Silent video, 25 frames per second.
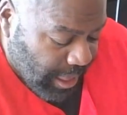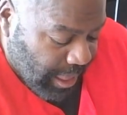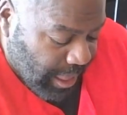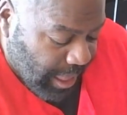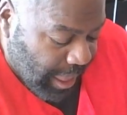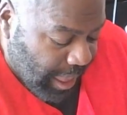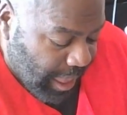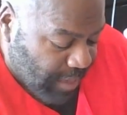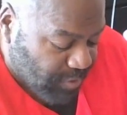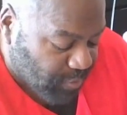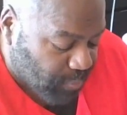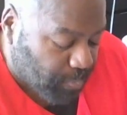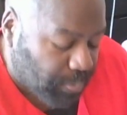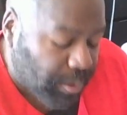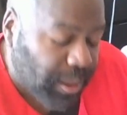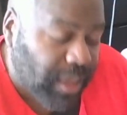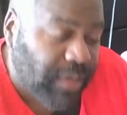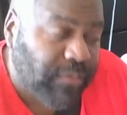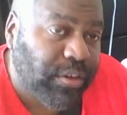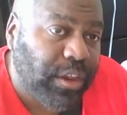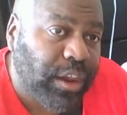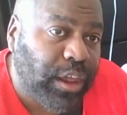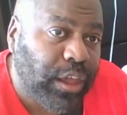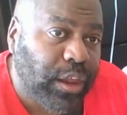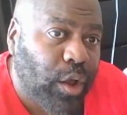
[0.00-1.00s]
has
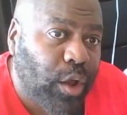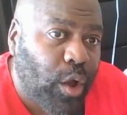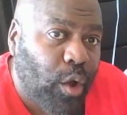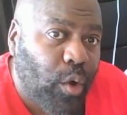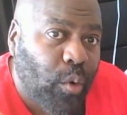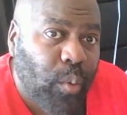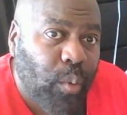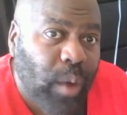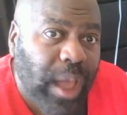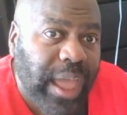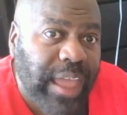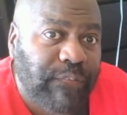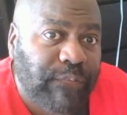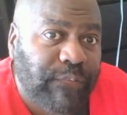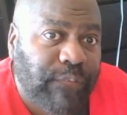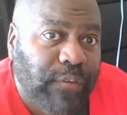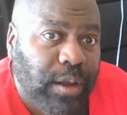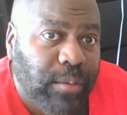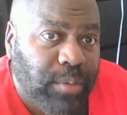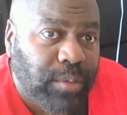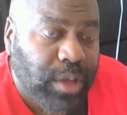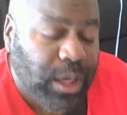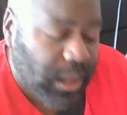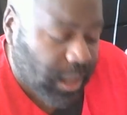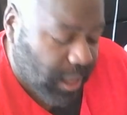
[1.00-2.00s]
pivoted away
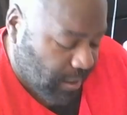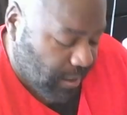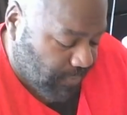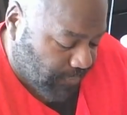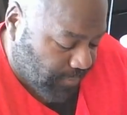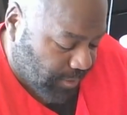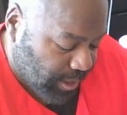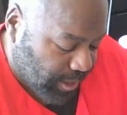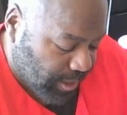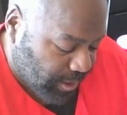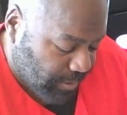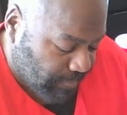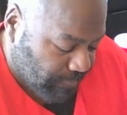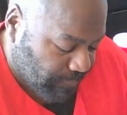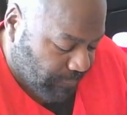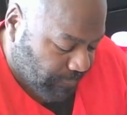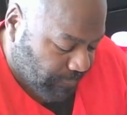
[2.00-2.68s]
from Golovkin